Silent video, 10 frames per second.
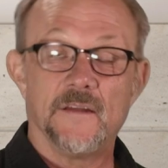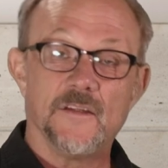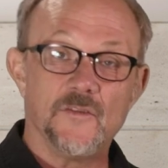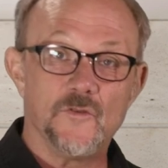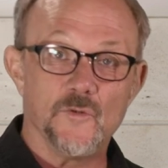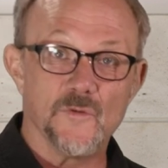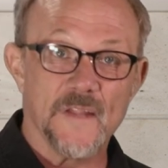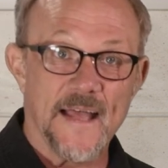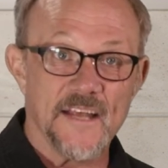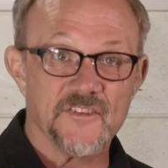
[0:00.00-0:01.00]
Did you
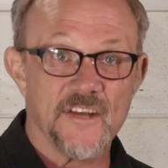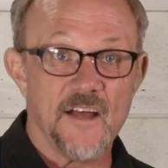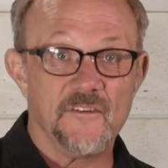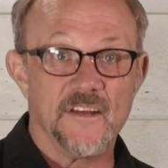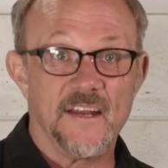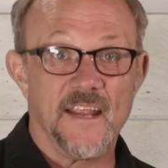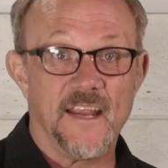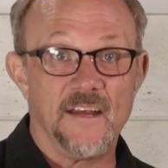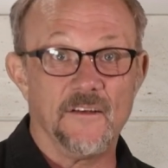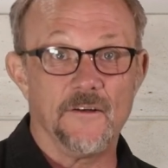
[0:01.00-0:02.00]
lash out in
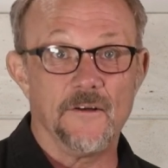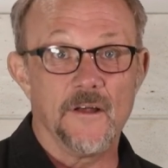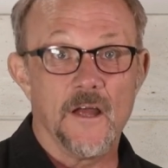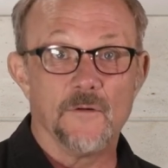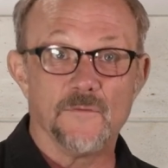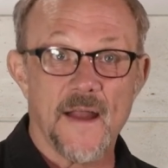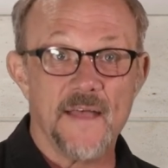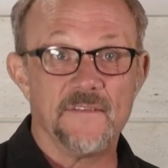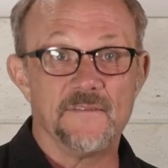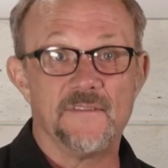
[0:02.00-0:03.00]
anger
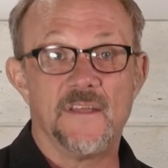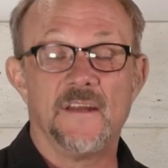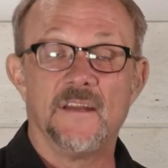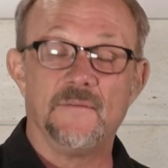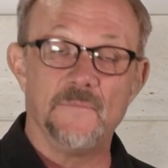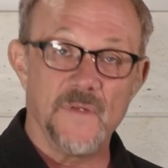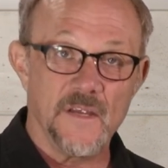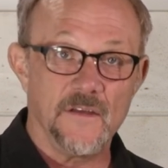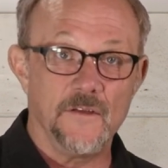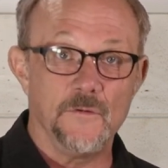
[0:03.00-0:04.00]
rather than
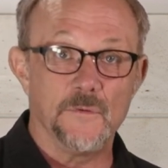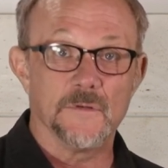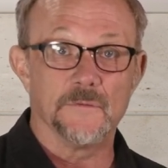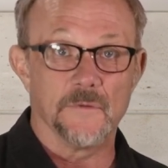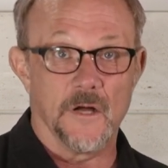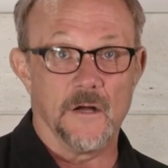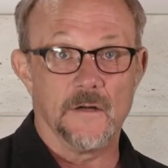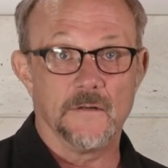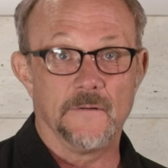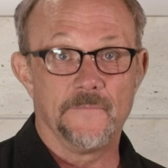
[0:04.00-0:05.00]
admit you were
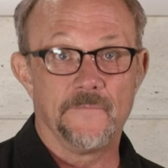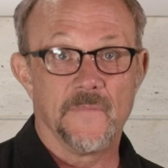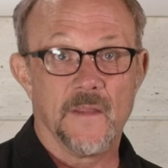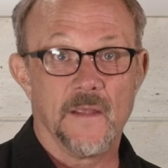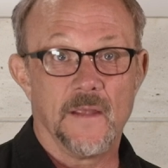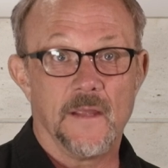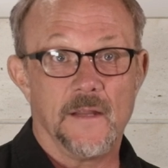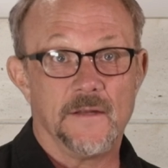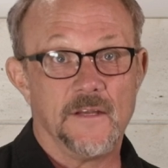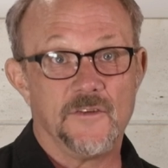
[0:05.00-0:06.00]
wrong?
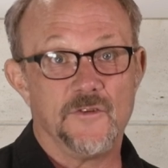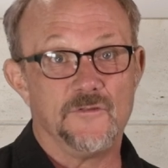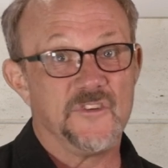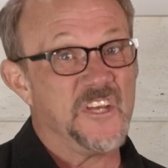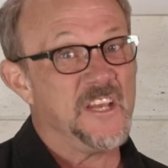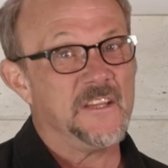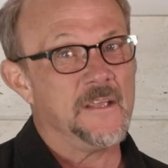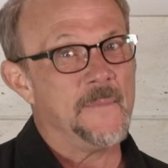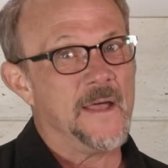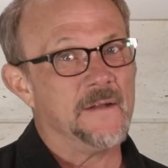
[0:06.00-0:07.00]
Did you cheat
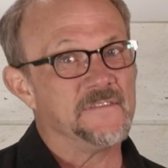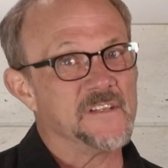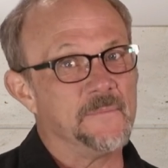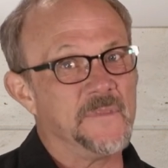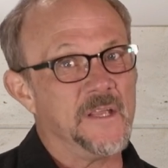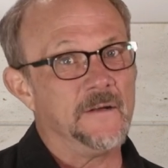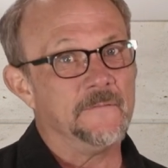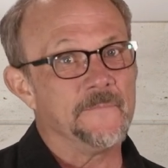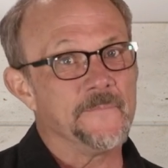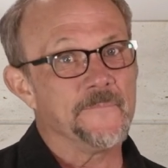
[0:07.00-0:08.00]
them out of something?
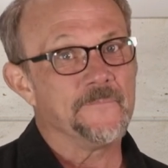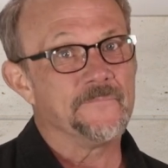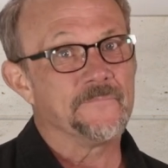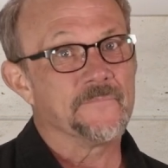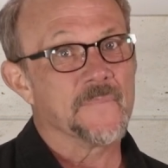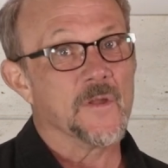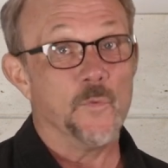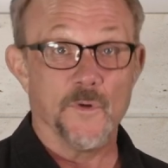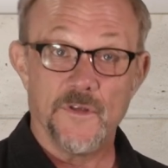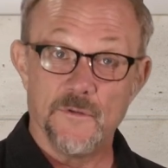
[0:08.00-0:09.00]

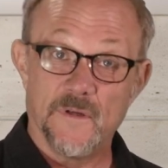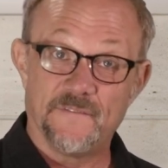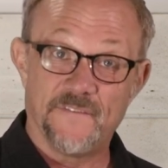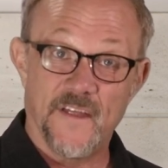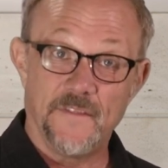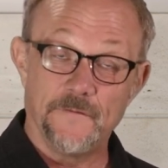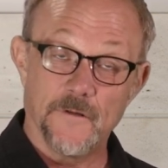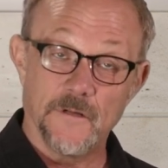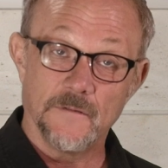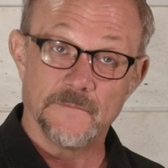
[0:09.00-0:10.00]
Were you
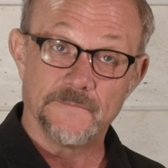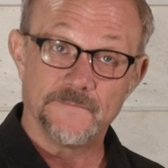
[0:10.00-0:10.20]
unfaithful?